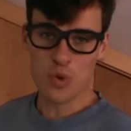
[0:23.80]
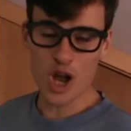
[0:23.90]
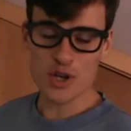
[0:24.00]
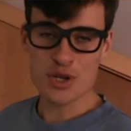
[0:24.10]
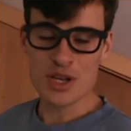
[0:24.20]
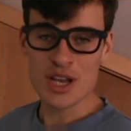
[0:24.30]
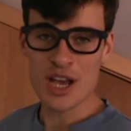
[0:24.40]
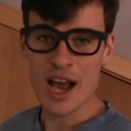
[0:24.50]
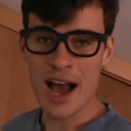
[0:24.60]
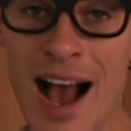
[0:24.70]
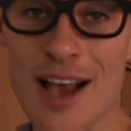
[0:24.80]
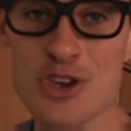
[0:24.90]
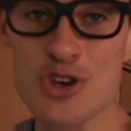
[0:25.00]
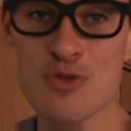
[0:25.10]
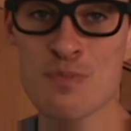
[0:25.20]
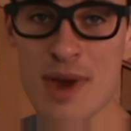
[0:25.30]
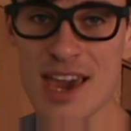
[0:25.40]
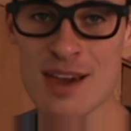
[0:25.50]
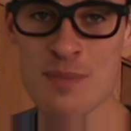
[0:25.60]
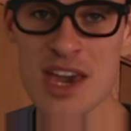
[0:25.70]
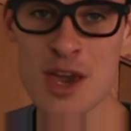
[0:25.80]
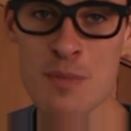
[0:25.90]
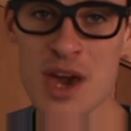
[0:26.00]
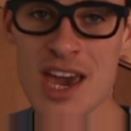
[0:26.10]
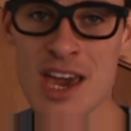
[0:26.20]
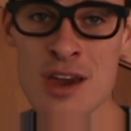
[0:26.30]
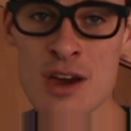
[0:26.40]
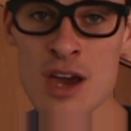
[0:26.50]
"What? Are you memeing me?